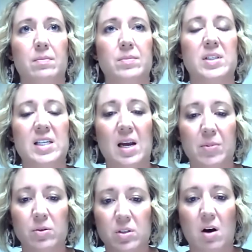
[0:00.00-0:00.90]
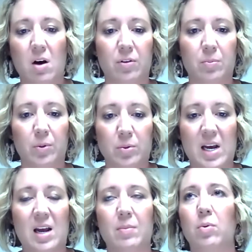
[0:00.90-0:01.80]
tape those off with blue
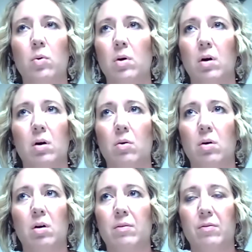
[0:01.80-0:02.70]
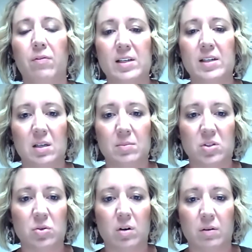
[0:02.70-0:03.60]
tape or find some
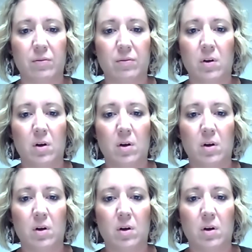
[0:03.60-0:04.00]
sort of